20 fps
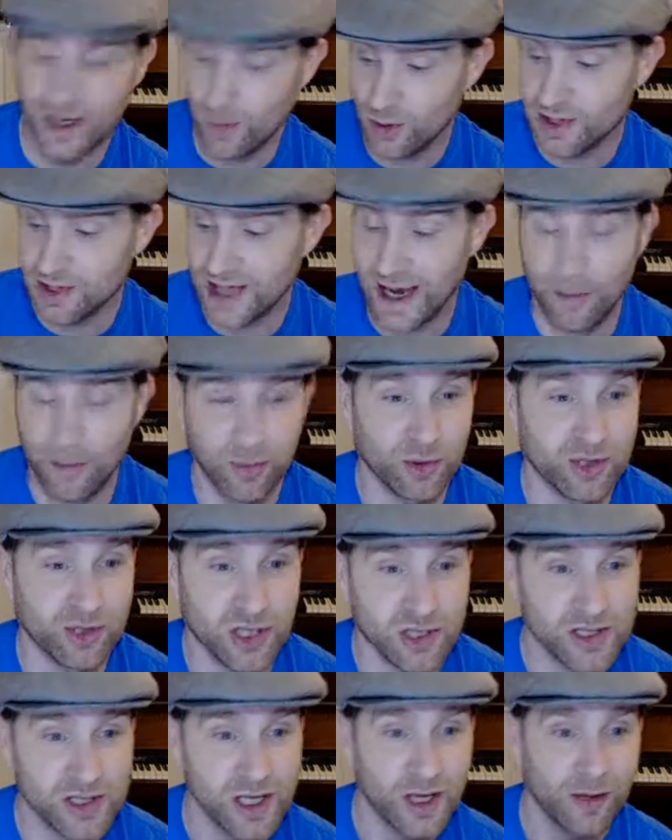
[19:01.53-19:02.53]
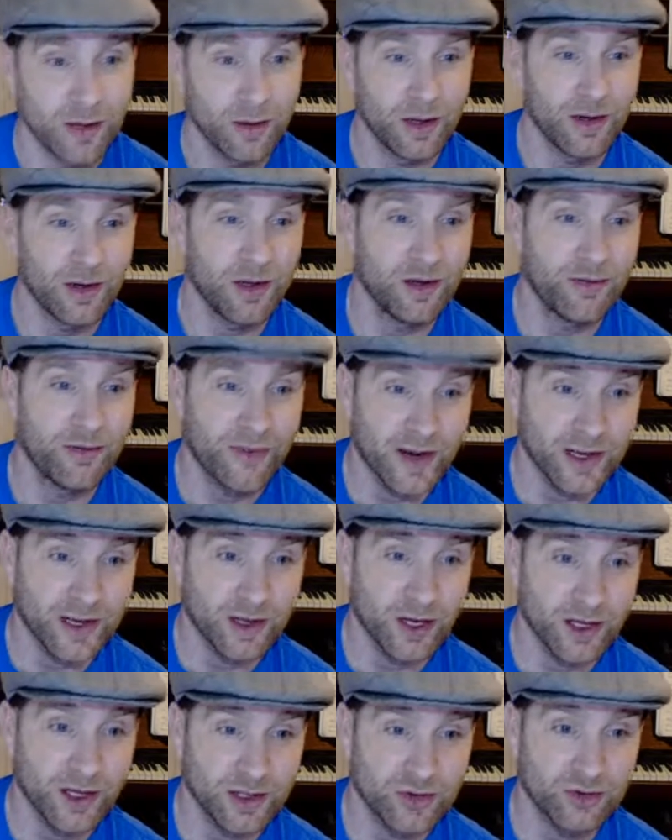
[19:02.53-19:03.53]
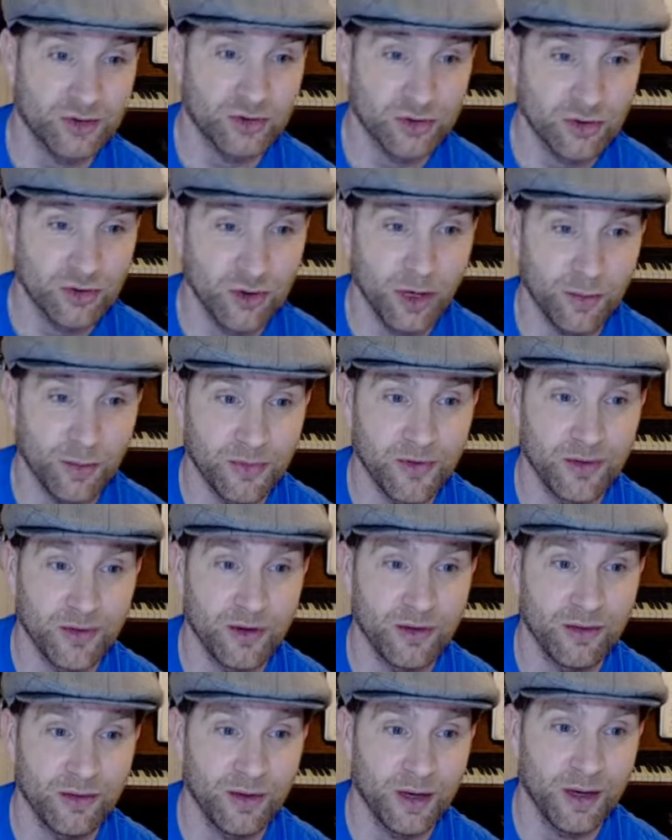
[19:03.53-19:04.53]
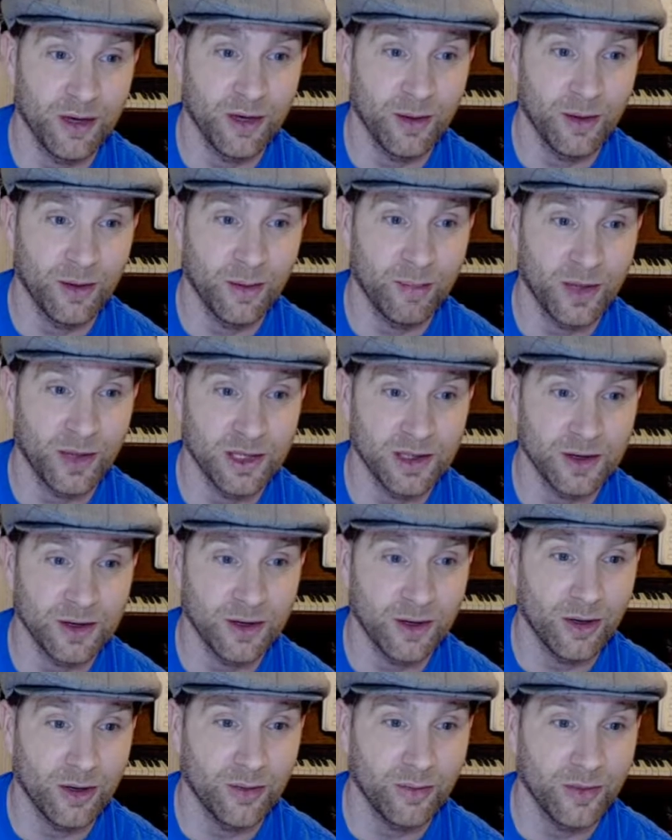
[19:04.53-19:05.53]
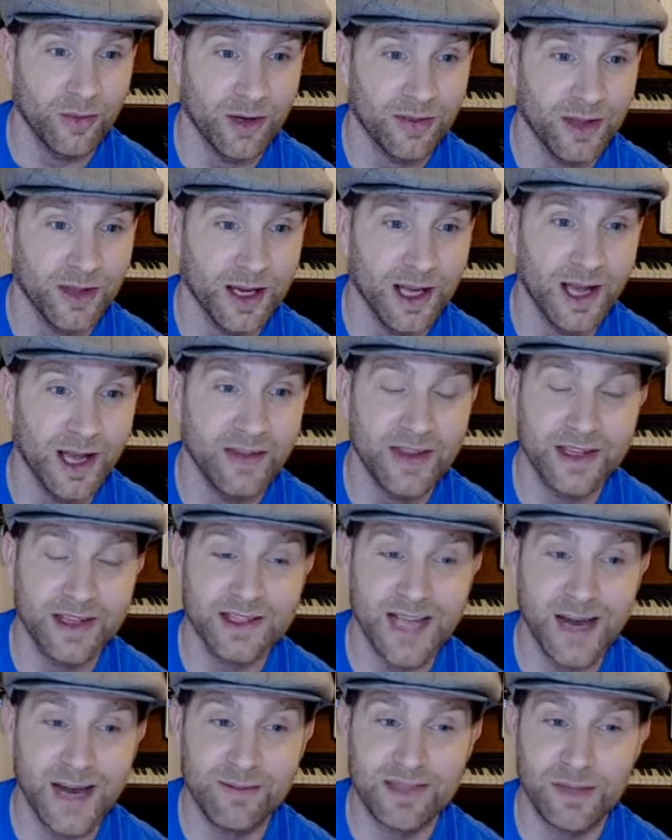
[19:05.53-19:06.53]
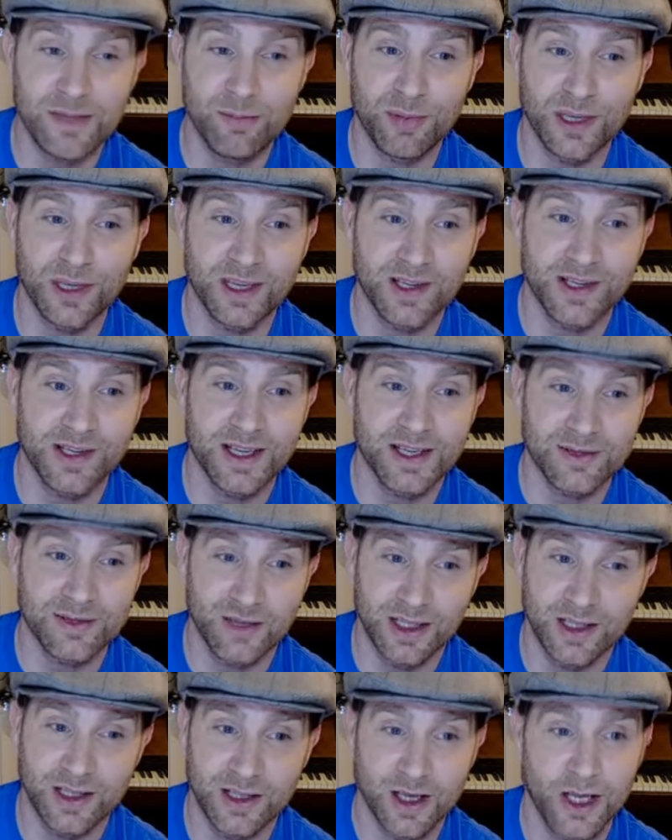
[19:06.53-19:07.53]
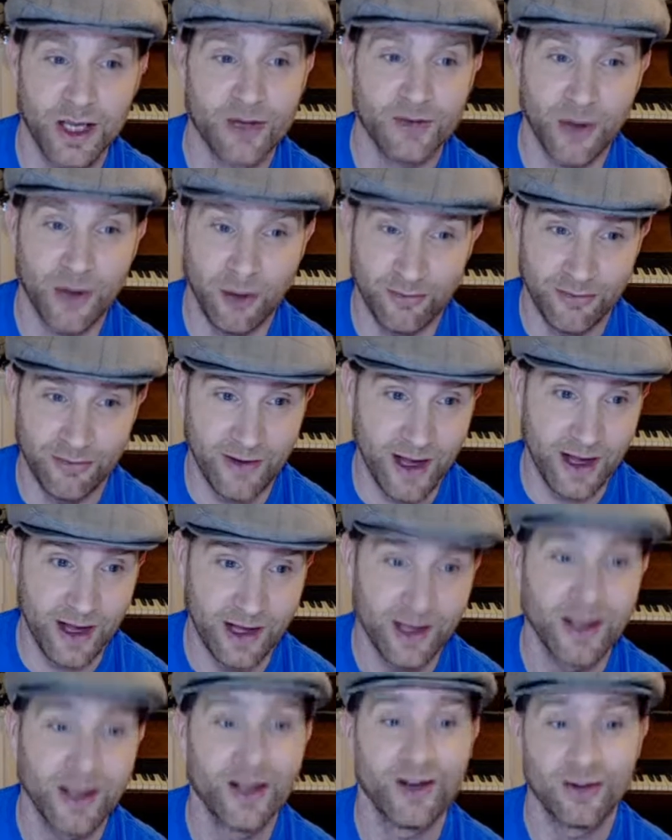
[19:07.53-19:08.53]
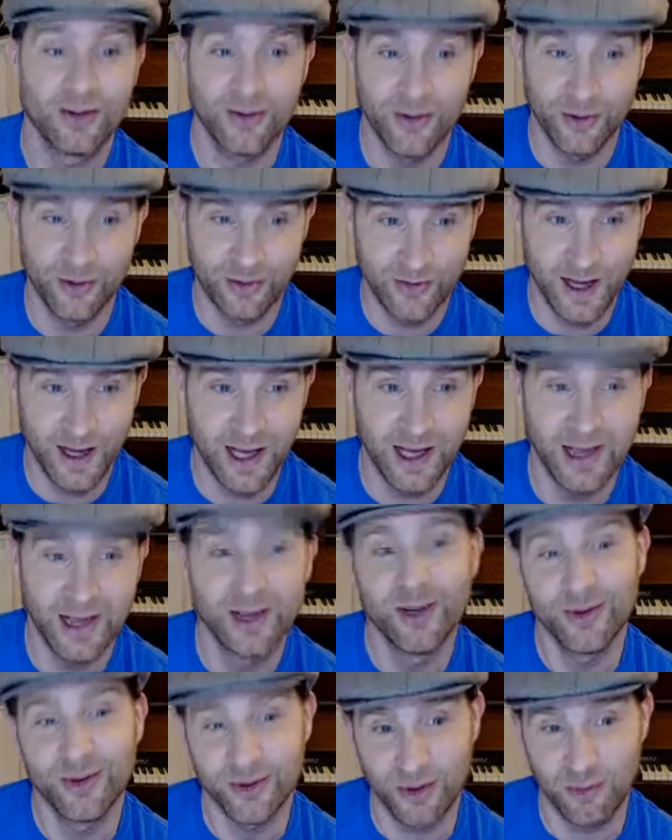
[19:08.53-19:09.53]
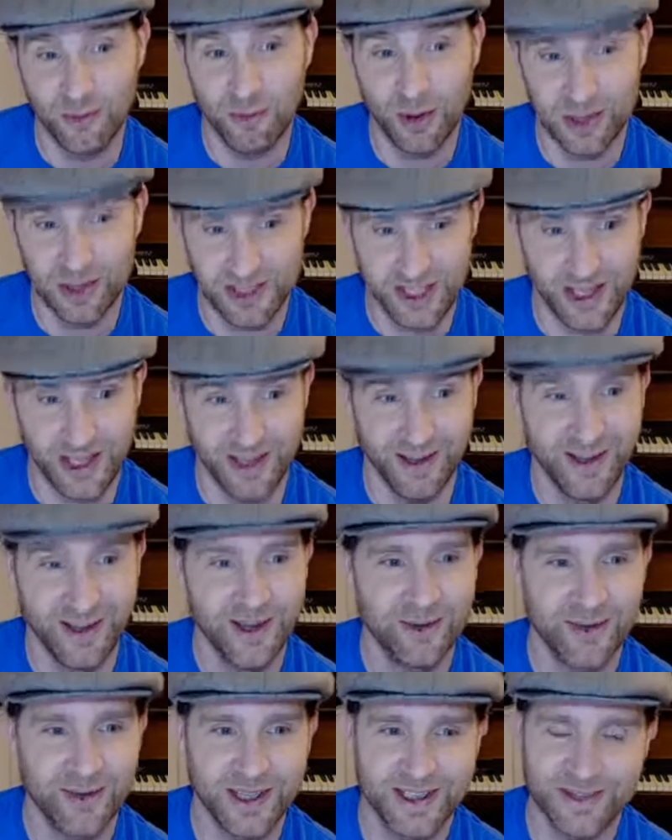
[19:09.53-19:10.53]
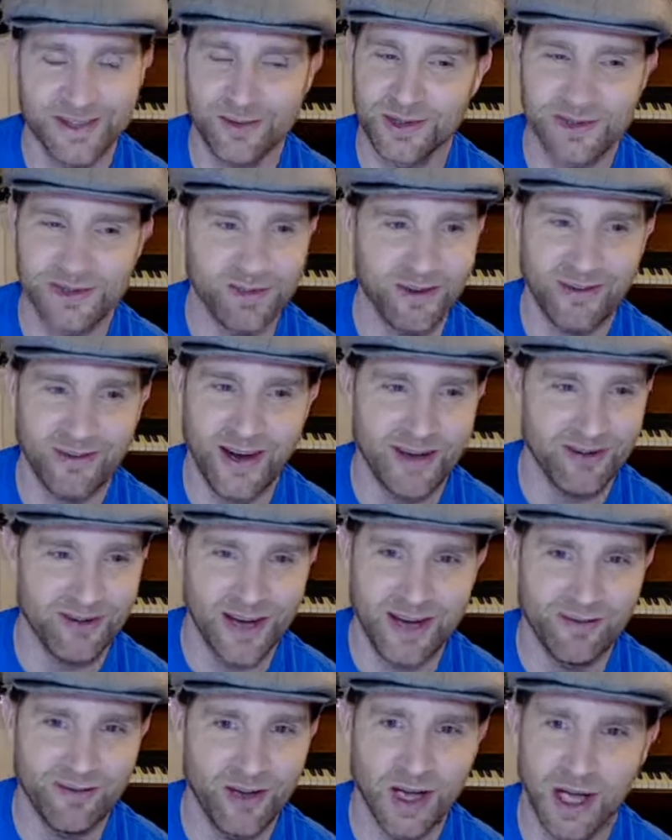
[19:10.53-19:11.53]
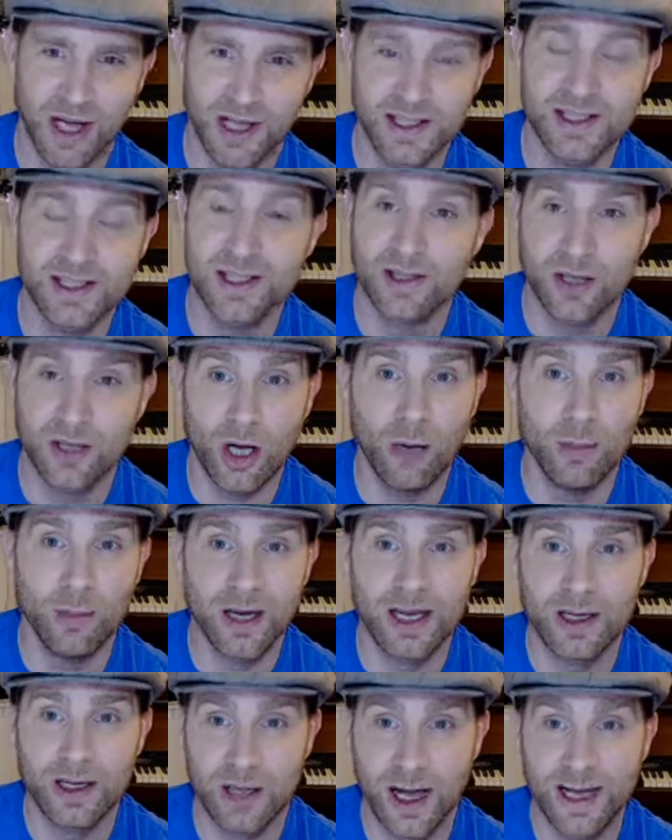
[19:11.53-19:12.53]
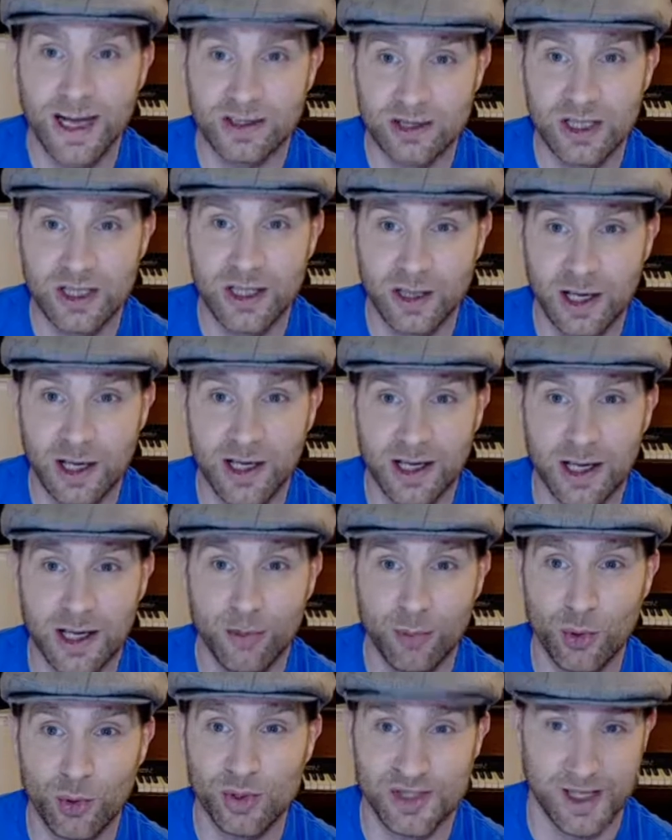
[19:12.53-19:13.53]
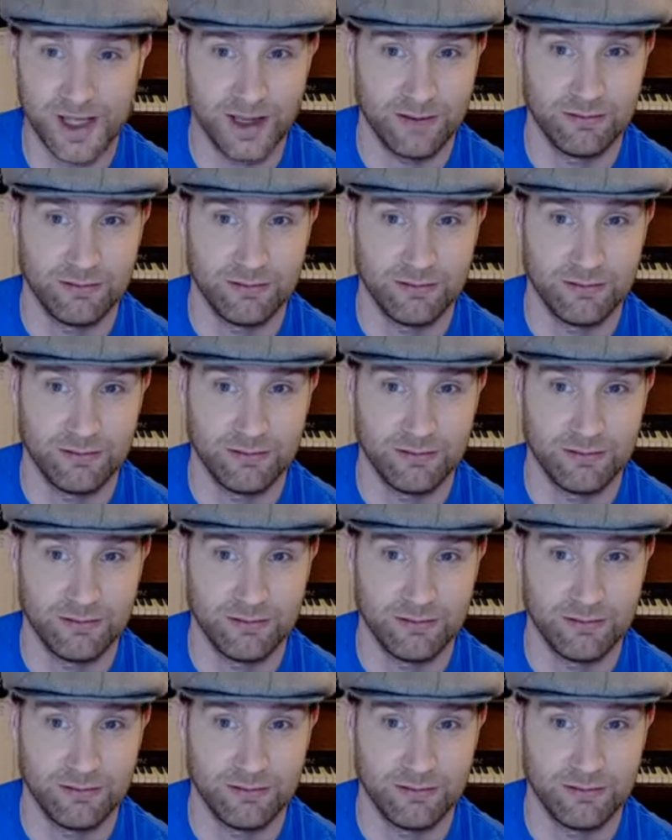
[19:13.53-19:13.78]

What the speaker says: was apple juice. The fact that I dropped a bottle on my thing, and then Tamsin brilliantly has written Dauphin, du vin, du Boursin, which was my favourite advert, and it got me actually liking Boursin.